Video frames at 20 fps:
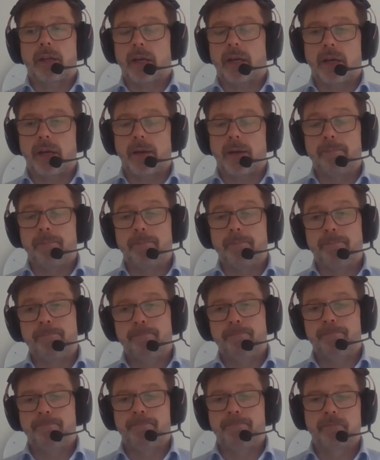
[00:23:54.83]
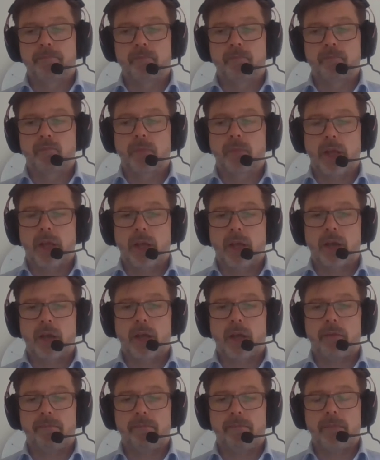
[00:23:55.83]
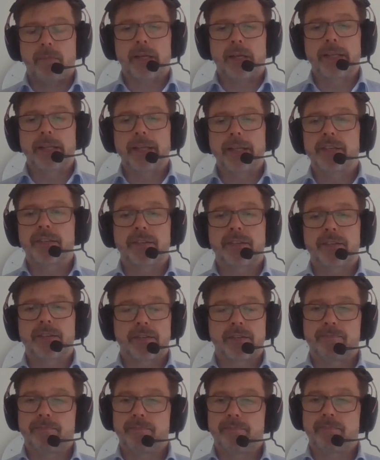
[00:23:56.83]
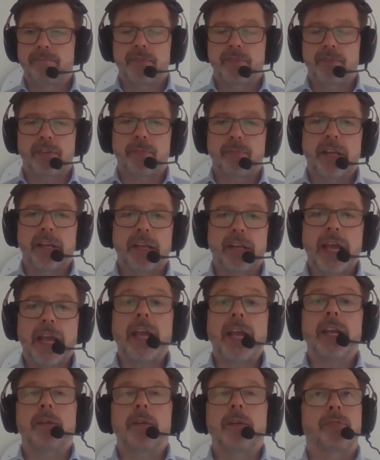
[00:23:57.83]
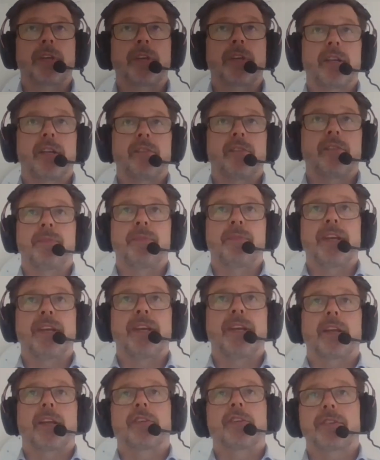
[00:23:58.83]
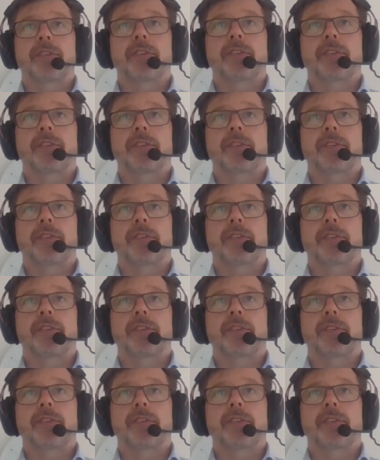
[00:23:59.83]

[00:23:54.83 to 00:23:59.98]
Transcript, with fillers: um, at least something like 80% of being an enterprise